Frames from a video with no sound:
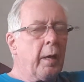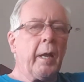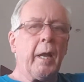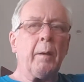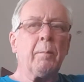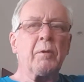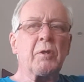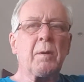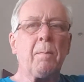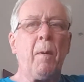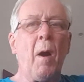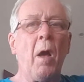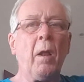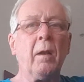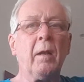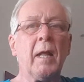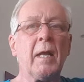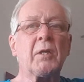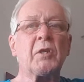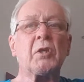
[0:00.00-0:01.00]
It was
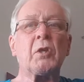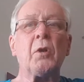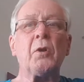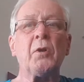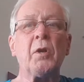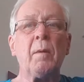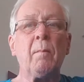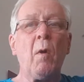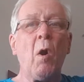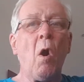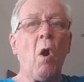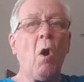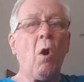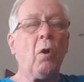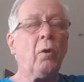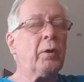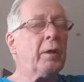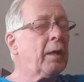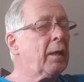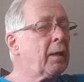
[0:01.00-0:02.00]
upon last Sunday
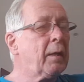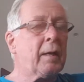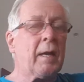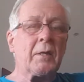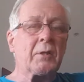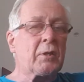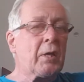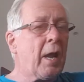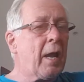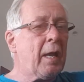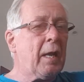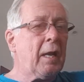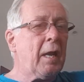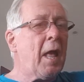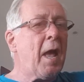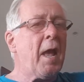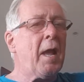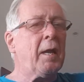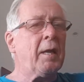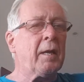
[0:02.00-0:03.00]
morning as I
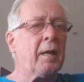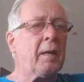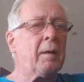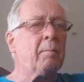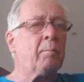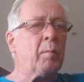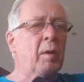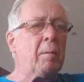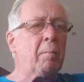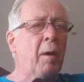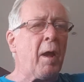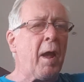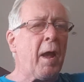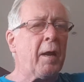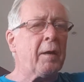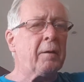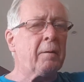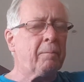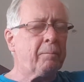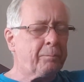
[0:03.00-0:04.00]
lay in me
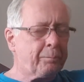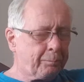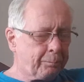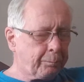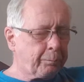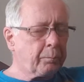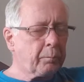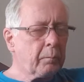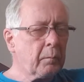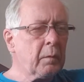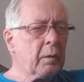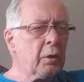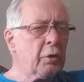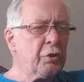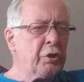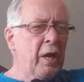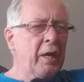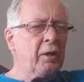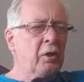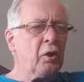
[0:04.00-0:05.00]

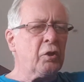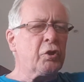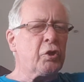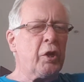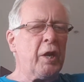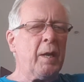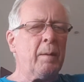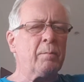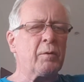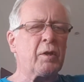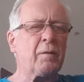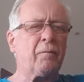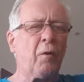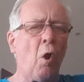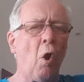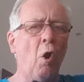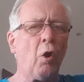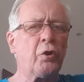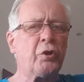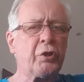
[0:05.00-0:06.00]
bed, gentle dreams of
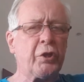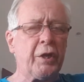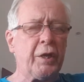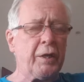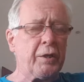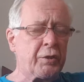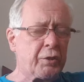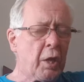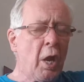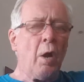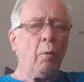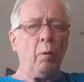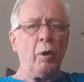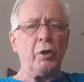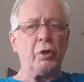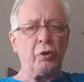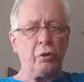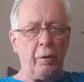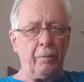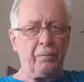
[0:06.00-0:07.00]
orgies
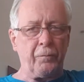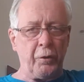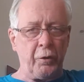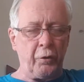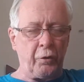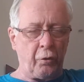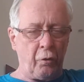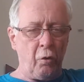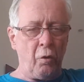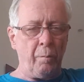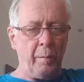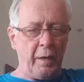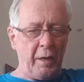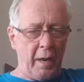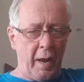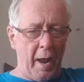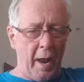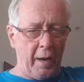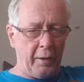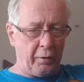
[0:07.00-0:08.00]
were drifting through me
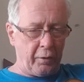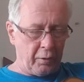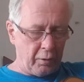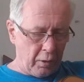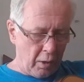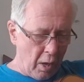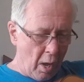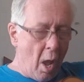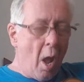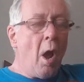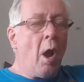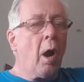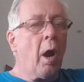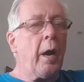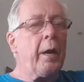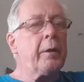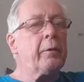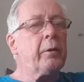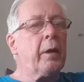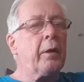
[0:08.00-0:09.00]
head.
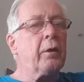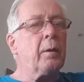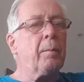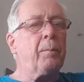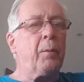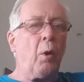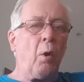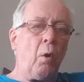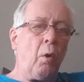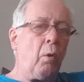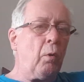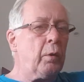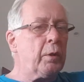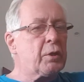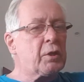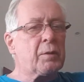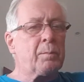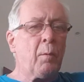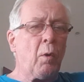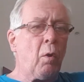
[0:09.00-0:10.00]
I'd read up all
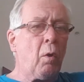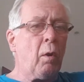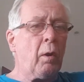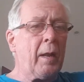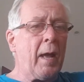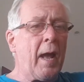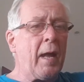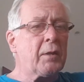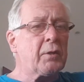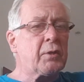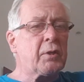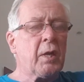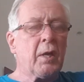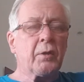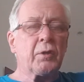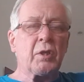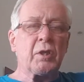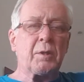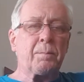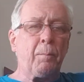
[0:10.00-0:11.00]
the small ads,
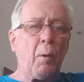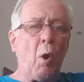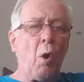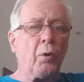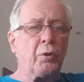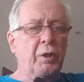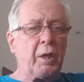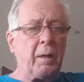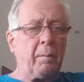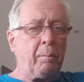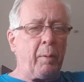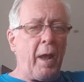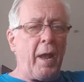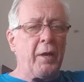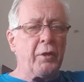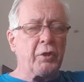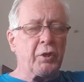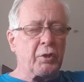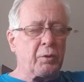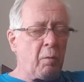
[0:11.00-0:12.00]
the sporting
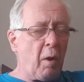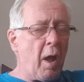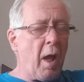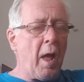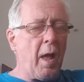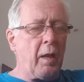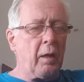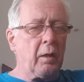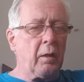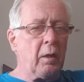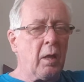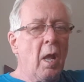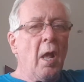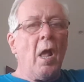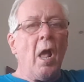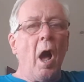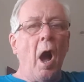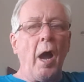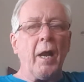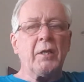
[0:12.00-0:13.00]
page as well.
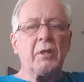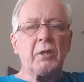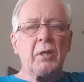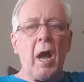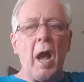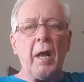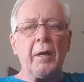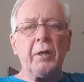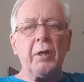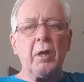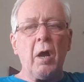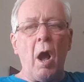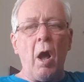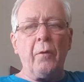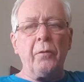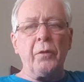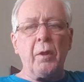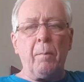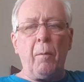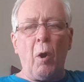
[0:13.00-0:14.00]
I started
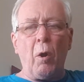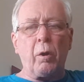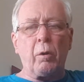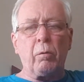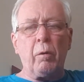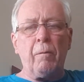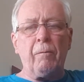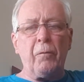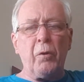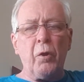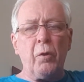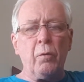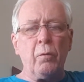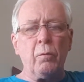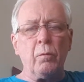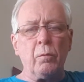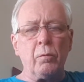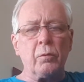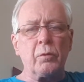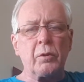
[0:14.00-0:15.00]
on the book
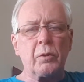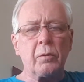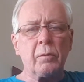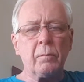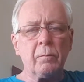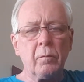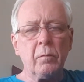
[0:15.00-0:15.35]
reviews